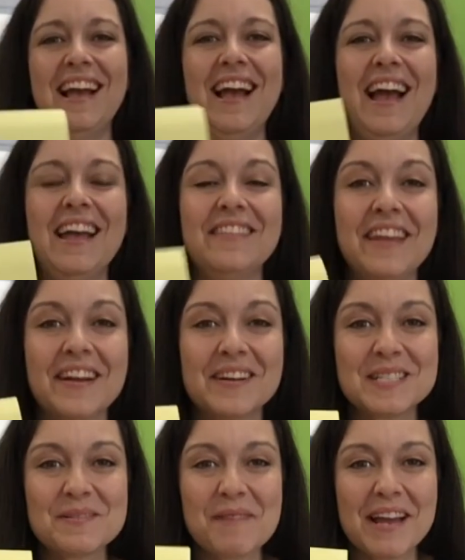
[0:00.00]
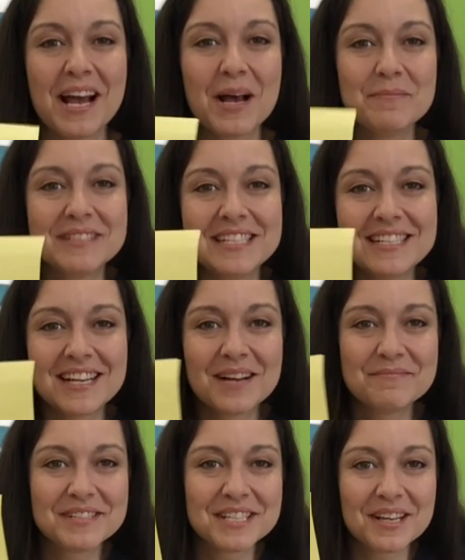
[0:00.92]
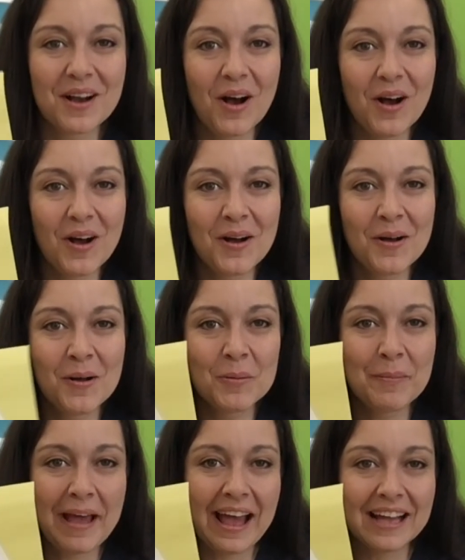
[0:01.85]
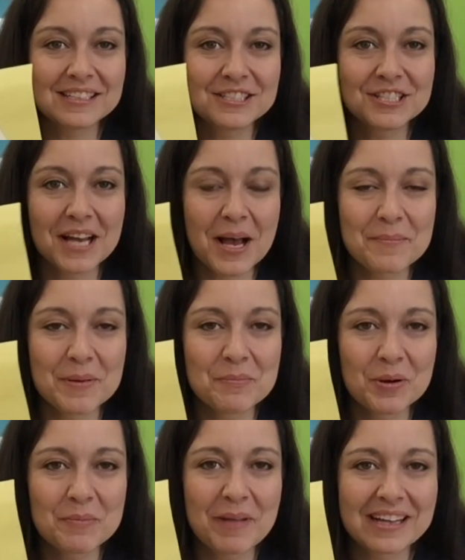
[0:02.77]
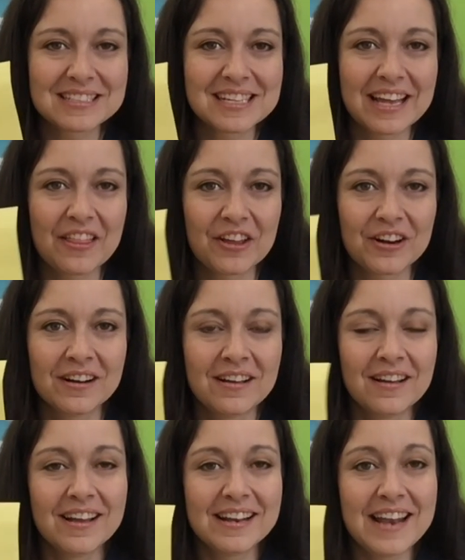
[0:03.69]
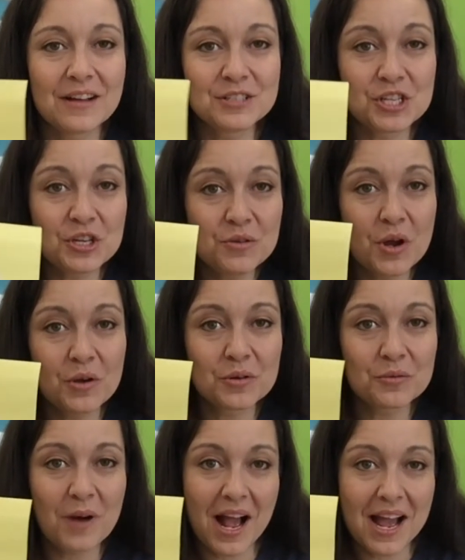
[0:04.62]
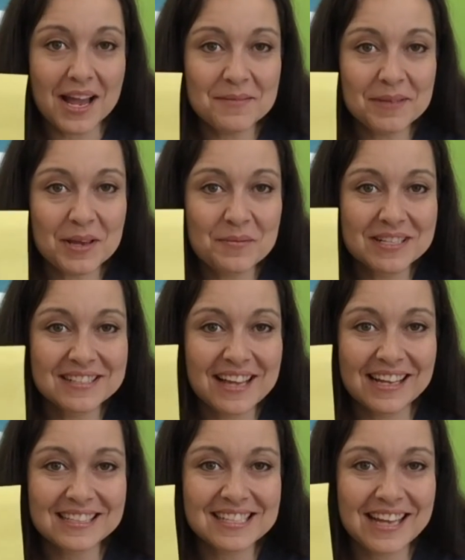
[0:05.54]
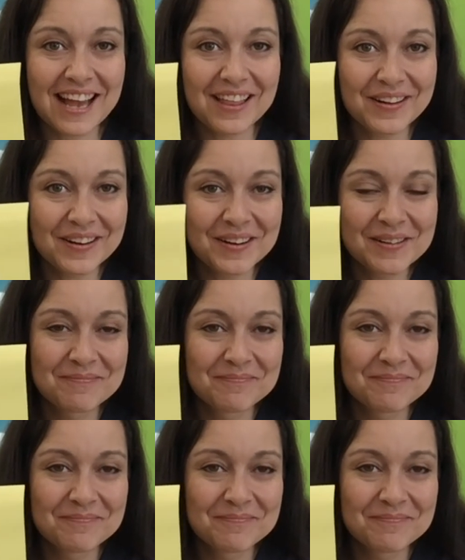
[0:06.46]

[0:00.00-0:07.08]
And there's my Humpty Dumpty all patched up and put back together. Now, do you know the rhyme? Can we say it together?